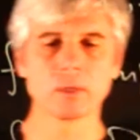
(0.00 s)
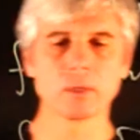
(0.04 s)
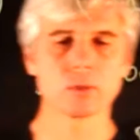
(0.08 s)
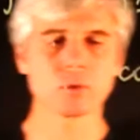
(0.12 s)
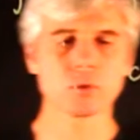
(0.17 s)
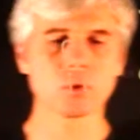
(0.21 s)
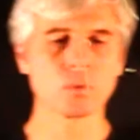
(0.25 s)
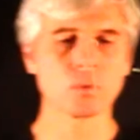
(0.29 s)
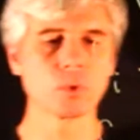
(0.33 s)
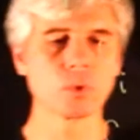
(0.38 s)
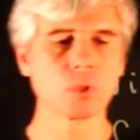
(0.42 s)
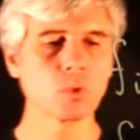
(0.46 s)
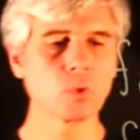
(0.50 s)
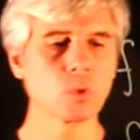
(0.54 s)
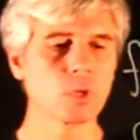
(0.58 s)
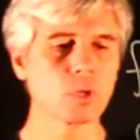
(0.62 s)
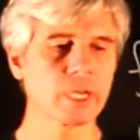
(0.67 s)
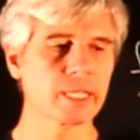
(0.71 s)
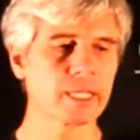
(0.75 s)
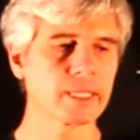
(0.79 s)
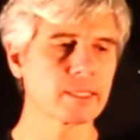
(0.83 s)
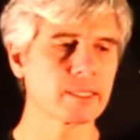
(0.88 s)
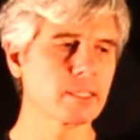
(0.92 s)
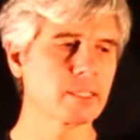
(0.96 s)
So we'll look
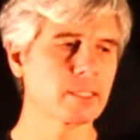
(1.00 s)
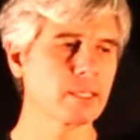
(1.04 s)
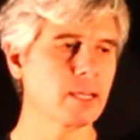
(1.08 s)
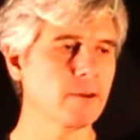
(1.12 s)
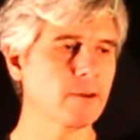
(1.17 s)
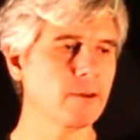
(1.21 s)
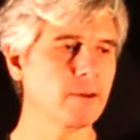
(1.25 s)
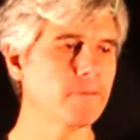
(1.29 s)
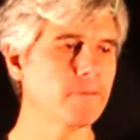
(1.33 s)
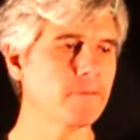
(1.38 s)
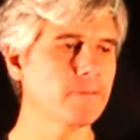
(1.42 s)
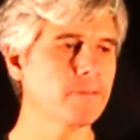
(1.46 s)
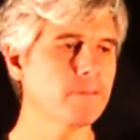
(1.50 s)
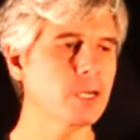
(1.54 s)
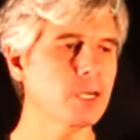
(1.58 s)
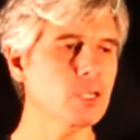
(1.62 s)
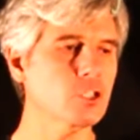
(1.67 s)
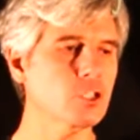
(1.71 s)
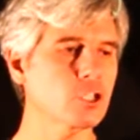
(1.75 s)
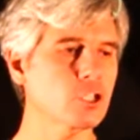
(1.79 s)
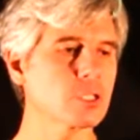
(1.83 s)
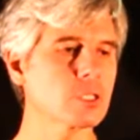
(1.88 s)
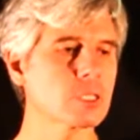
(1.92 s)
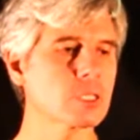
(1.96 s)
at
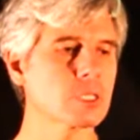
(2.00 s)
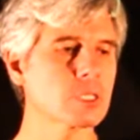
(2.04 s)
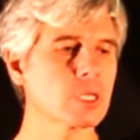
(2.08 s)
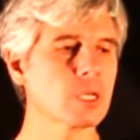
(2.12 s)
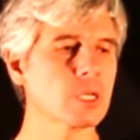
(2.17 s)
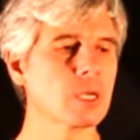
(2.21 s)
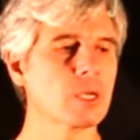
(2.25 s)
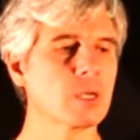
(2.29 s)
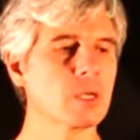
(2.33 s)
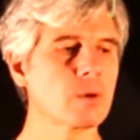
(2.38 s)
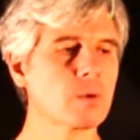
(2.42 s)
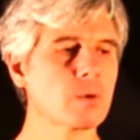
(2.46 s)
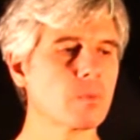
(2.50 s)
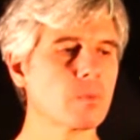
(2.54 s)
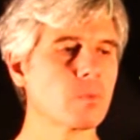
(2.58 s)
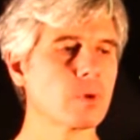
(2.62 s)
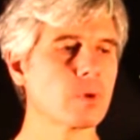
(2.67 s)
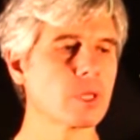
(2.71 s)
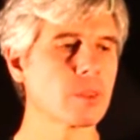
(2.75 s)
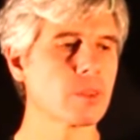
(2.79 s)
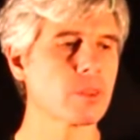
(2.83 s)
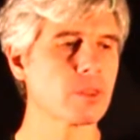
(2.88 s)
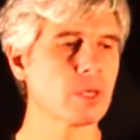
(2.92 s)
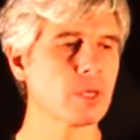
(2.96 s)
functions
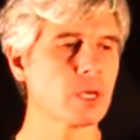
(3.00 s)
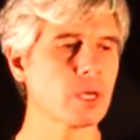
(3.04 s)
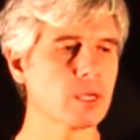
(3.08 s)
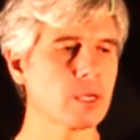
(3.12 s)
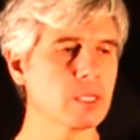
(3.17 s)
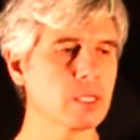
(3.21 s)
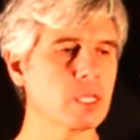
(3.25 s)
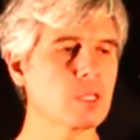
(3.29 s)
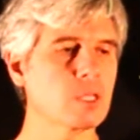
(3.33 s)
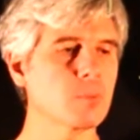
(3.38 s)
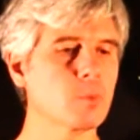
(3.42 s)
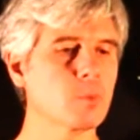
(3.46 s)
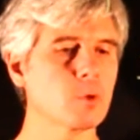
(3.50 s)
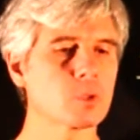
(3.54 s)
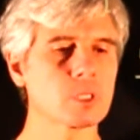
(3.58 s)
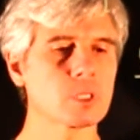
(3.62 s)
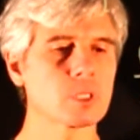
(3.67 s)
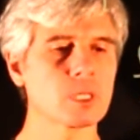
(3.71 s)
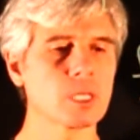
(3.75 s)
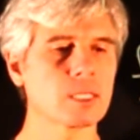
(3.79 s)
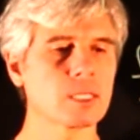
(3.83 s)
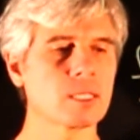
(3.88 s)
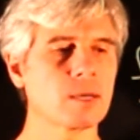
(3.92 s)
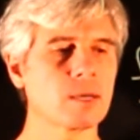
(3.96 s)
with inputs
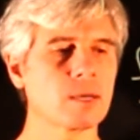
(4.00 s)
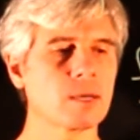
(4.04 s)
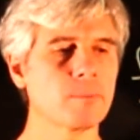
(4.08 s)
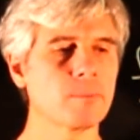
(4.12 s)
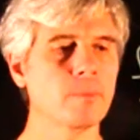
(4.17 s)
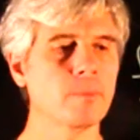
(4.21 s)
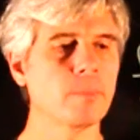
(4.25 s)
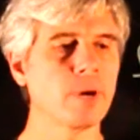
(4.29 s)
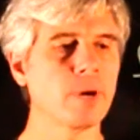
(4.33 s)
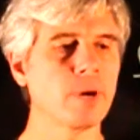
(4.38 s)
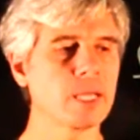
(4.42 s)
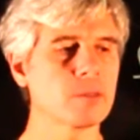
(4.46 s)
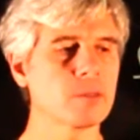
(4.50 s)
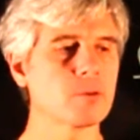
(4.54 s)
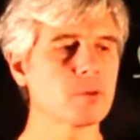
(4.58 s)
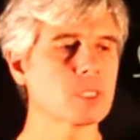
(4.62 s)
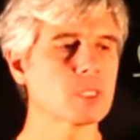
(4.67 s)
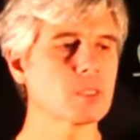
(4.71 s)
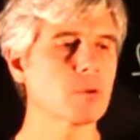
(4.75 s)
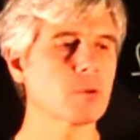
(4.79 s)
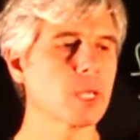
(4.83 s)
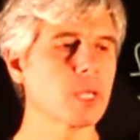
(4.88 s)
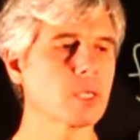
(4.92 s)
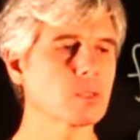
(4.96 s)
that are binary
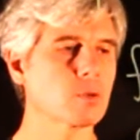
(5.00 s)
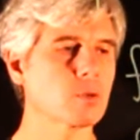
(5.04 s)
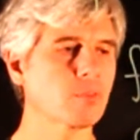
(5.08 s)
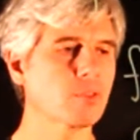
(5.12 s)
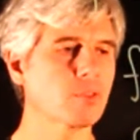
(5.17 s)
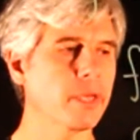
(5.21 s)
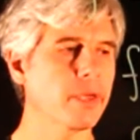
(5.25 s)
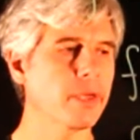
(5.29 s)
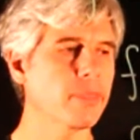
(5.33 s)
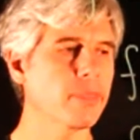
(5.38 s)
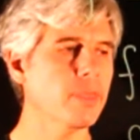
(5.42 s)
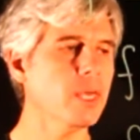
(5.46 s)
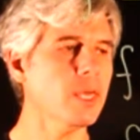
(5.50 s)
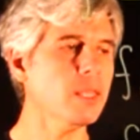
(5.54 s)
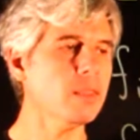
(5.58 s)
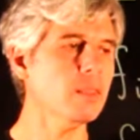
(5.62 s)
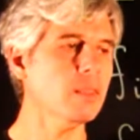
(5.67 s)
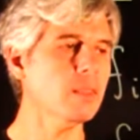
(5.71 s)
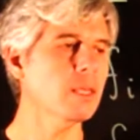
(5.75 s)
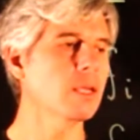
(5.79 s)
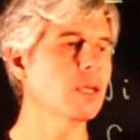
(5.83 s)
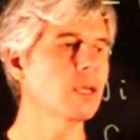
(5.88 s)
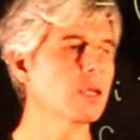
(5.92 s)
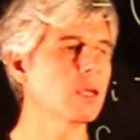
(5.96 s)
strings of length
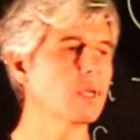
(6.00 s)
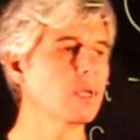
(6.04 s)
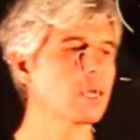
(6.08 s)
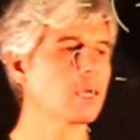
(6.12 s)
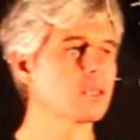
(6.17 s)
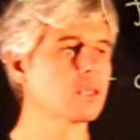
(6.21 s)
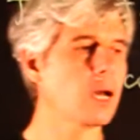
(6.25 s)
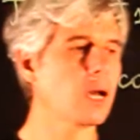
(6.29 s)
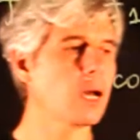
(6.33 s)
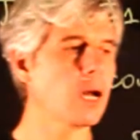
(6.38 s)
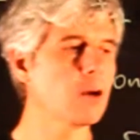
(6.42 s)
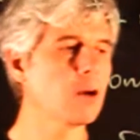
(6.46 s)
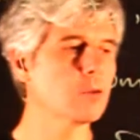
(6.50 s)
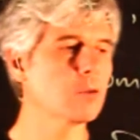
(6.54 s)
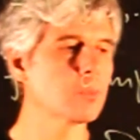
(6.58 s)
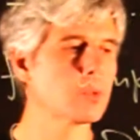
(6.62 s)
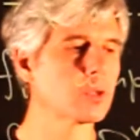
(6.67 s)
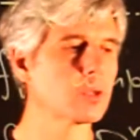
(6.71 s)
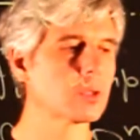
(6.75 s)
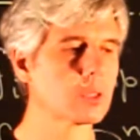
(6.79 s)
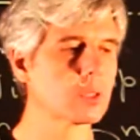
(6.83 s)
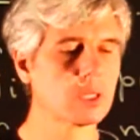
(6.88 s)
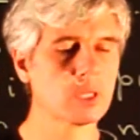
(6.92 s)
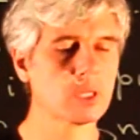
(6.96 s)
n, and
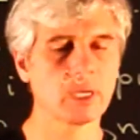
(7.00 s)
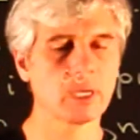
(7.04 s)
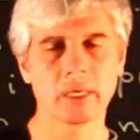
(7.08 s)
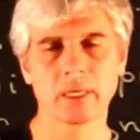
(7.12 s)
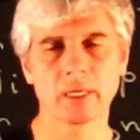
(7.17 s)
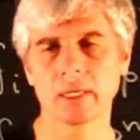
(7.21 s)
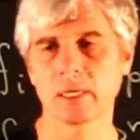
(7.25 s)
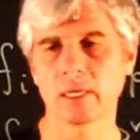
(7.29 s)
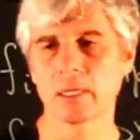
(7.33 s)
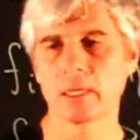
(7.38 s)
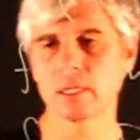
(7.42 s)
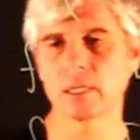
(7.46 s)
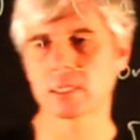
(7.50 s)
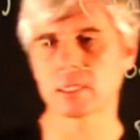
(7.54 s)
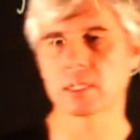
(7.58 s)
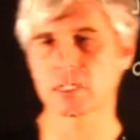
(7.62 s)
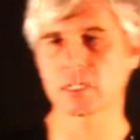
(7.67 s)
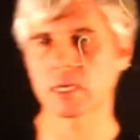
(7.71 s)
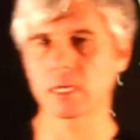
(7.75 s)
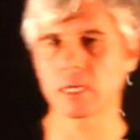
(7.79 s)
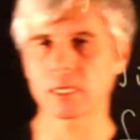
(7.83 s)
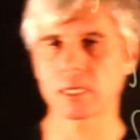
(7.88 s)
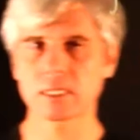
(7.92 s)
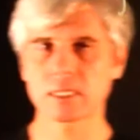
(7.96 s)
output is
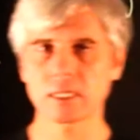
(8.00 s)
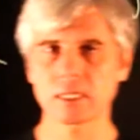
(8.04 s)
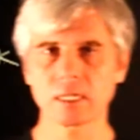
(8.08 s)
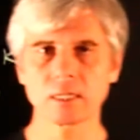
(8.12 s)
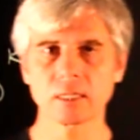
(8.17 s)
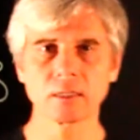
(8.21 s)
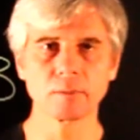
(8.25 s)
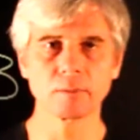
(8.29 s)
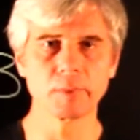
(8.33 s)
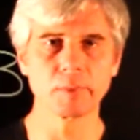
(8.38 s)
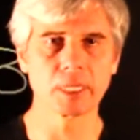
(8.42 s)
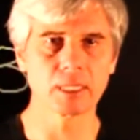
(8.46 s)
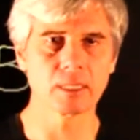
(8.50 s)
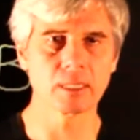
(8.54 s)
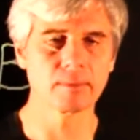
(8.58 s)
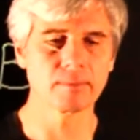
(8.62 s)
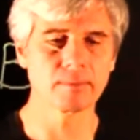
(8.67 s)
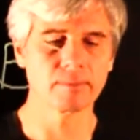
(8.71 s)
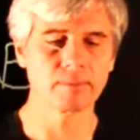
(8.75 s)
a single bit.